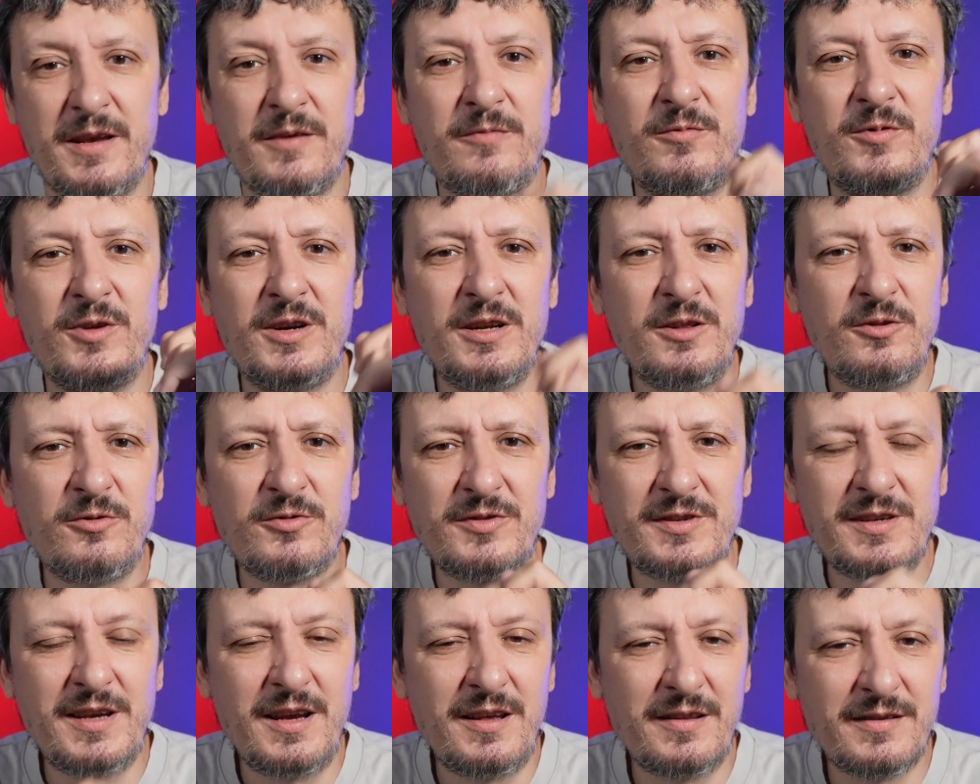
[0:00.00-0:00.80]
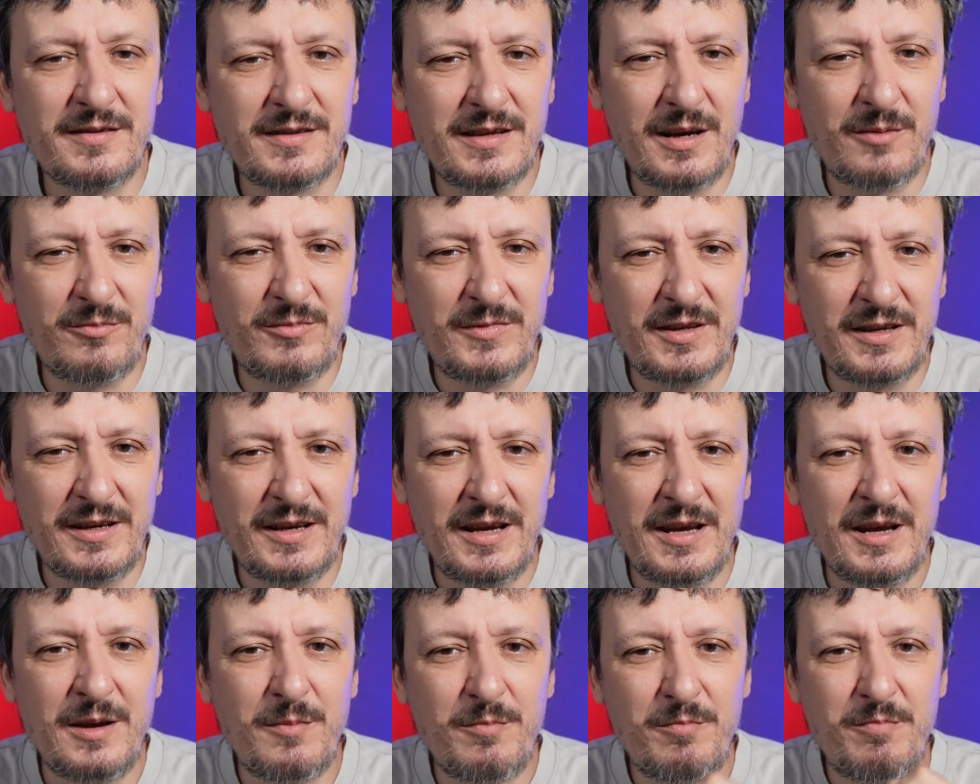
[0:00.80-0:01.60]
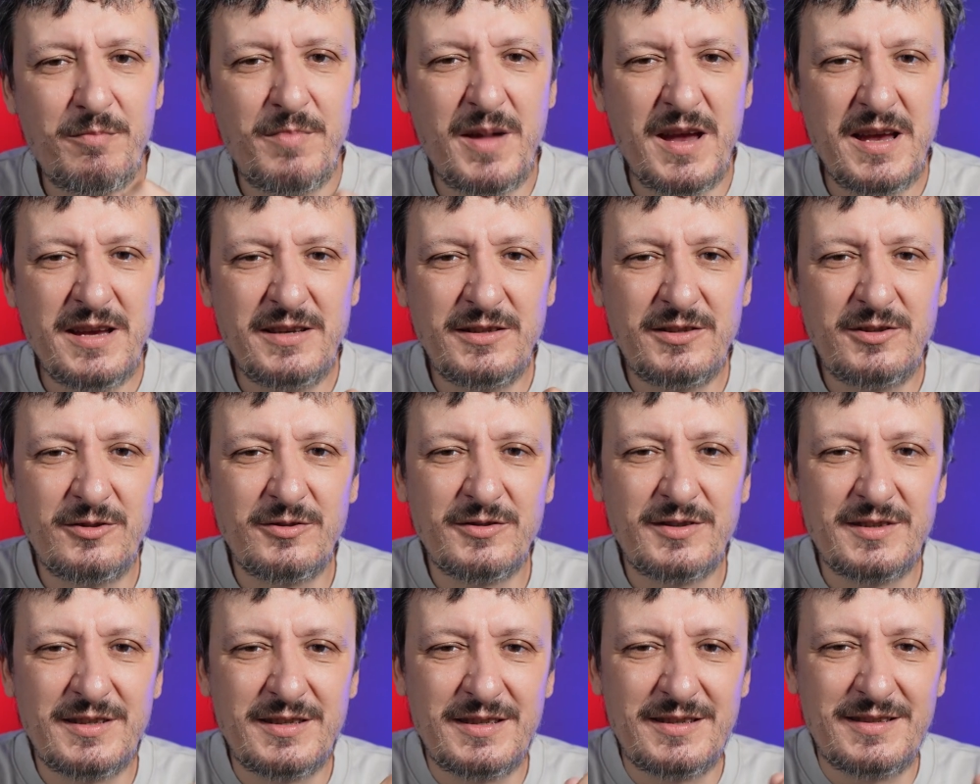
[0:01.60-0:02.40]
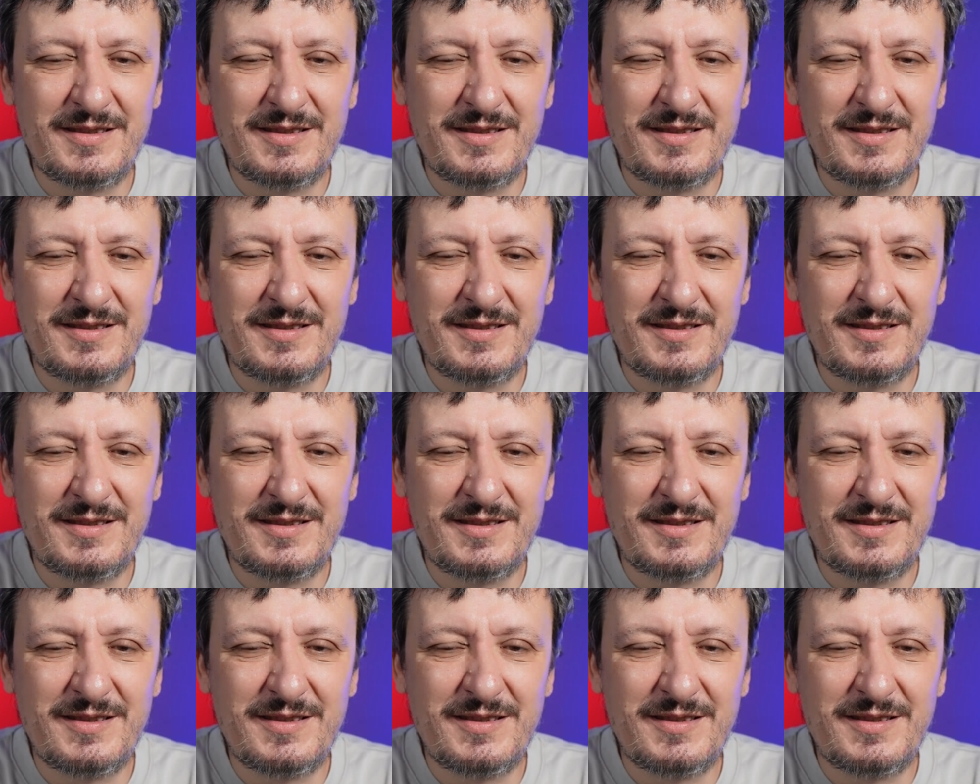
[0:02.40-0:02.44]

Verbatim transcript: if you need to scale something based on